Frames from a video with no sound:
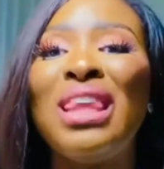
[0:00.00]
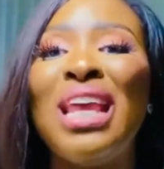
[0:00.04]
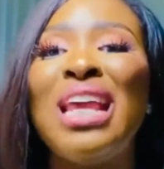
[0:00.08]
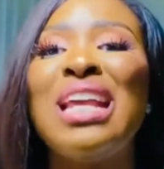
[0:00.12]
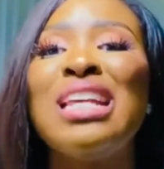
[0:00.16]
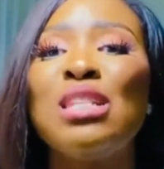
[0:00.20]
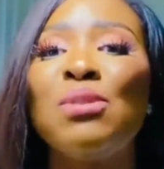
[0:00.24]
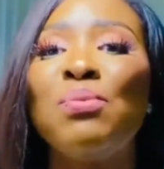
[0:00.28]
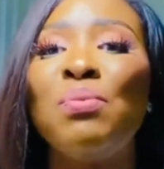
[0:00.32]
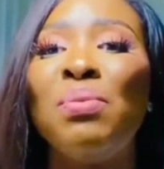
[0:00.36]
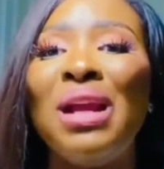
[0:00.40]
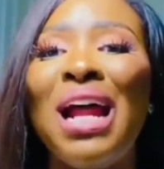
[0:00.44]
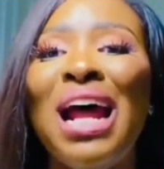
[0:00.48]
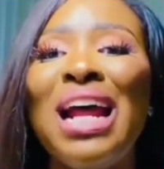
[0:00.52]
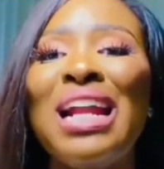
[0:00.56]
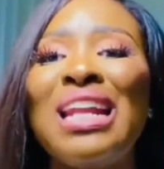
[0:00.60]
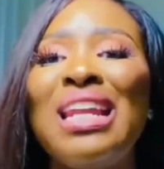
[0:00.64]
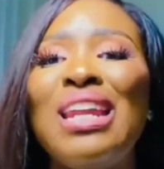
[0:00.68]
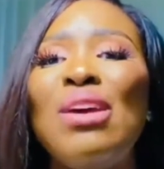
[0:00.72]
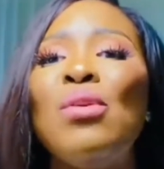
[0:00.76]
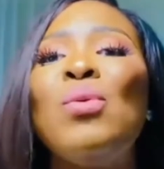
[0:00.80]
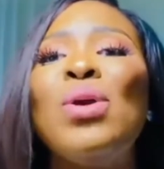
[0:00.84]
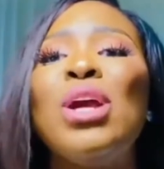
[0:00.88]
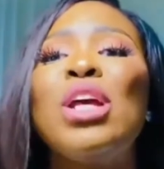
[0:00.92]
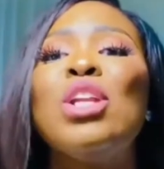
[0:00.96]
we're
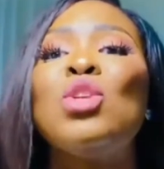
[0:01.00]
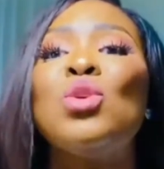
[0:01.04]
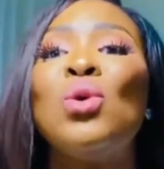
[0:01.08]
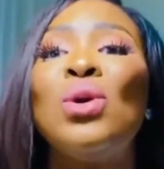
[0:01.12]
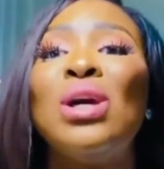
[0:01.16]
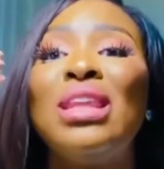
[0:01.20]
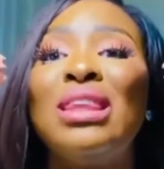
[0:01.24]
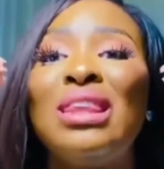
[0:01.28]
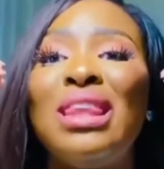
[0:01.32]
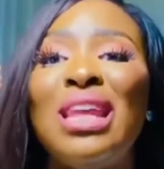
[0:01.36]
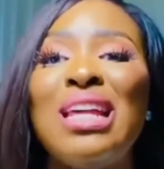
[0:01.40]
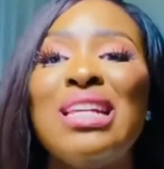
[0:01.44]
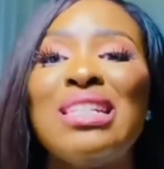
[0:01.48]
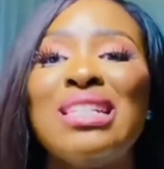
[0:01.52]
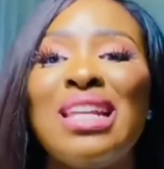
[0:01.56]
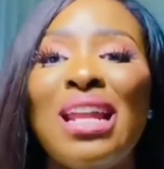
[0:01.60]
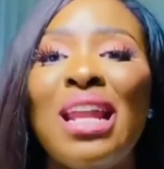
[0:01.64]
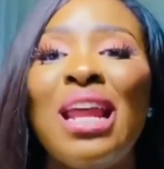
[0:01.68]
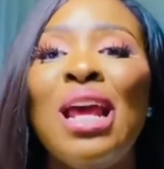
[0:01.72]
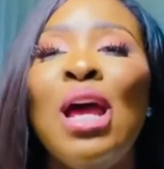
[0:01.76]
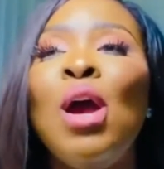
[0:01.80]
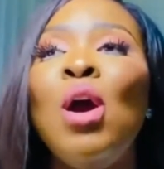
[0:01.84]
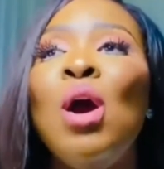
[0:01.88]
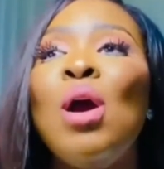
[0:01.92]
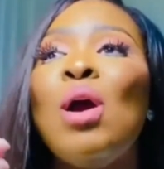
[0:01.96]
following things blindly.
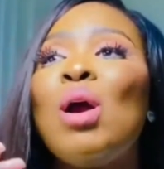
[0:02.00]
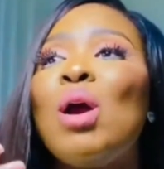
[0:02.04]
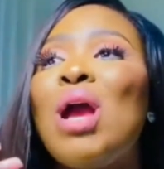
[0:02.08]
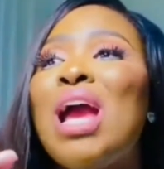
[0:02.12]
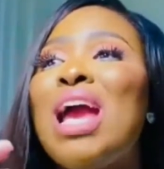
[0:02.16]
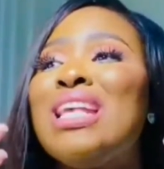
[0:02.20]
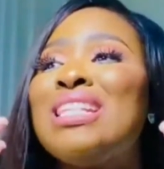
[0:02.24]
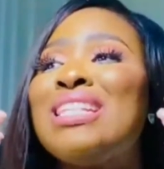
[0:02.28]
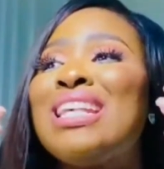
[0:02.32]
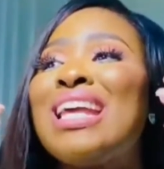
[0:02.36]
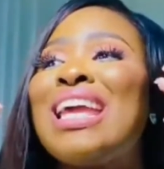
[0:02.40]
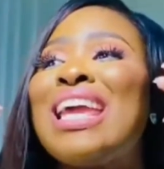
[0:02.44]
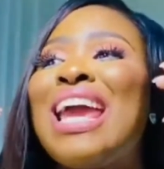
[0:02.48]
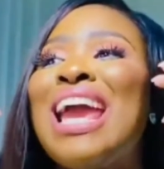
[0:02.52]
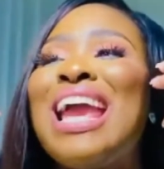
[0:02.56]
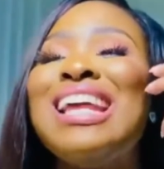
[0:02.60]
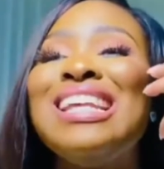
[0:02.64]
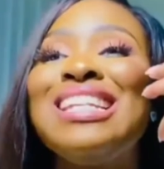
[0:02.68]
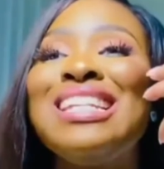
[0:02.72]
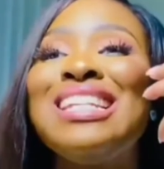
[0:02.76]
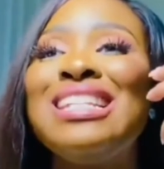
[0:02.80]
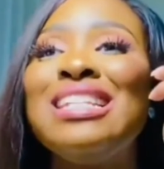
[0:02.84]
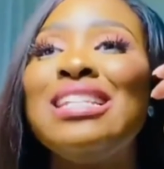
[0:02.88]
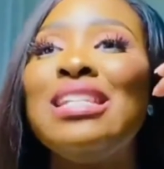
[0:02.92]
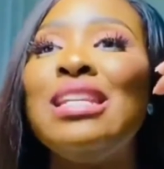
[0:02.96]
We're doing things that
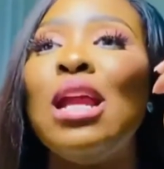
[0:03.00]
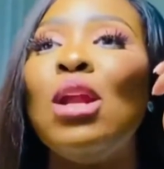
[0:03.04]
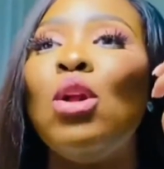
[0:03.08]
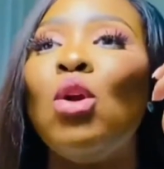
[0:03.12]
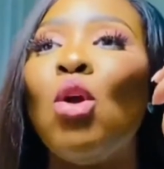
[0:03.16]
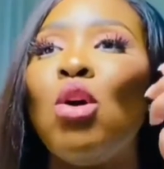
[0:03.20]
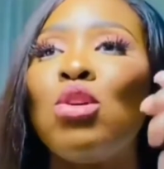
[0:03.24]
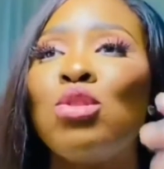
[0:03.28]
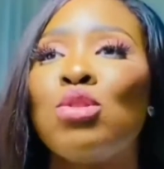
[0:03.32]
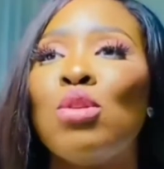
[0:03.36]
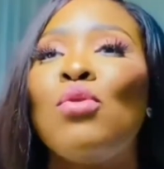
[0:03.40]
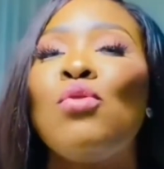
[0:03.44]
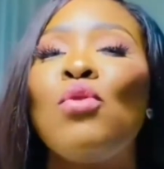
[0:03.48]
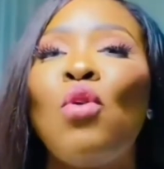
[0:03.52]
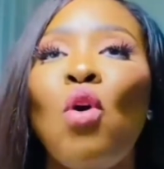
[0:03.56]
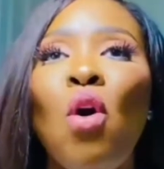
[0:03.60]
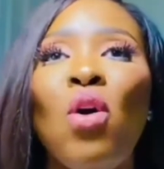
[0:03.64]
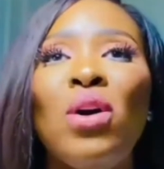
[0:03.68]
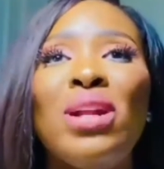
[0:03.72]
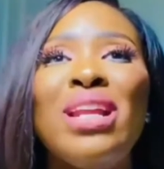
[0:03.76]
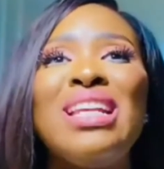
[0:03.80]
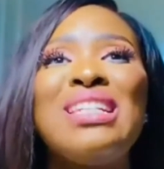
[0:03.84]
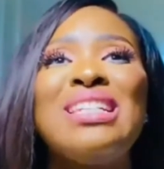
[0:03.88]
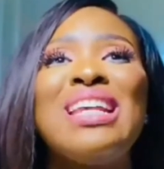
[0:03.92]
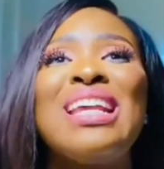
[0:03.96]
is against
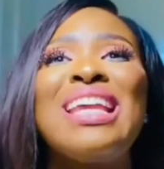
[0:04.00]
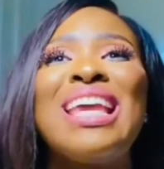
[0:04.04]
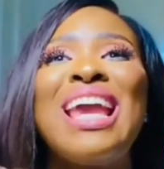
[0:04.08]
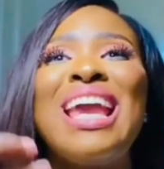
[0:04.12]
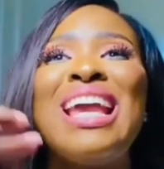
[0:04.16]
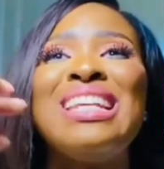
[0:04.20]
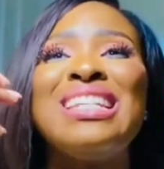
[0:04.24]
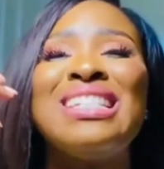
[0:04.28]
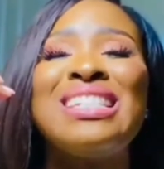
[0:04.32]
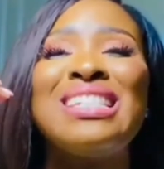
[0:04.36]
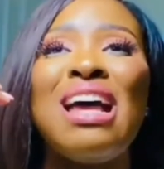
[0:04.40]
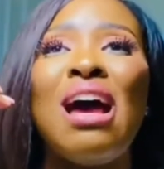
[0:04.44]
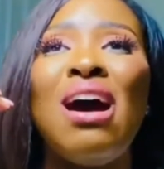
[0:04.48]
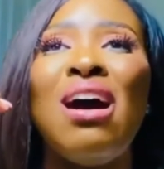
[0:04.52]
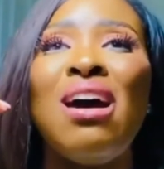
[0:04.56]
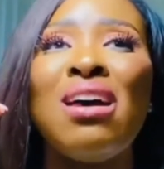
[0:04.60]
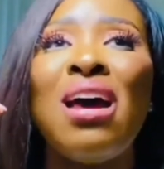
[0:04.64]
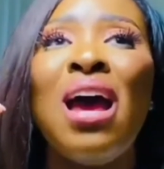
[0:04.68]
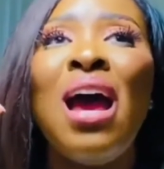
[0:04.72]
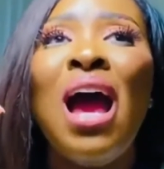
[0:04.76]
the laws of God.